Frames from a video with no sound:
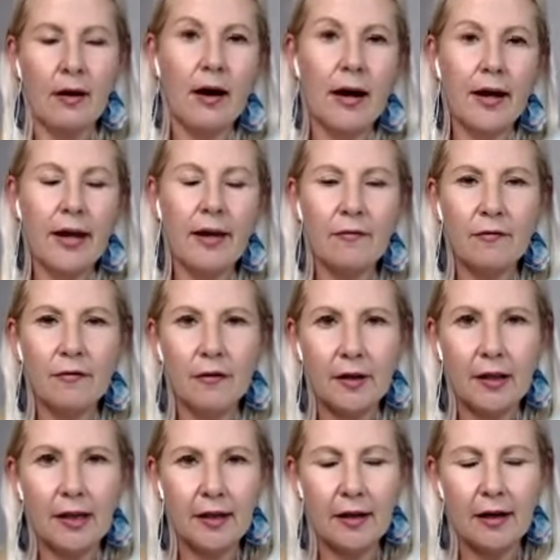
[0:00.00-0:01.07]
I am
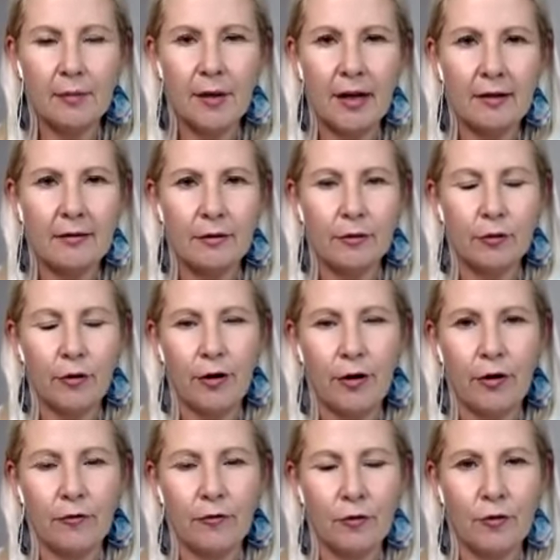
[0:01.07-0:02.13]
feeling calmer
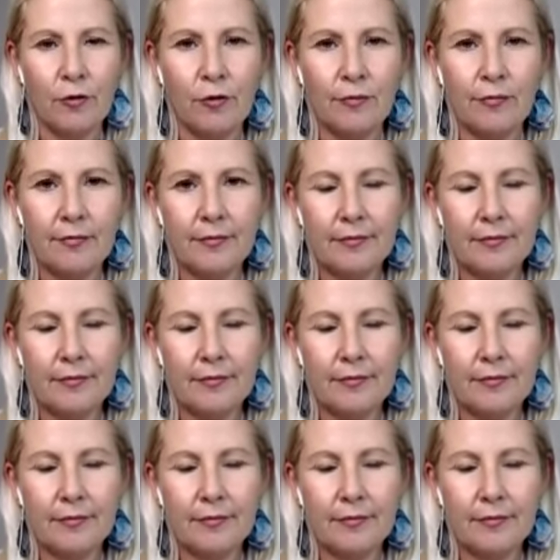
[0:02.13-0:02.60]
overall.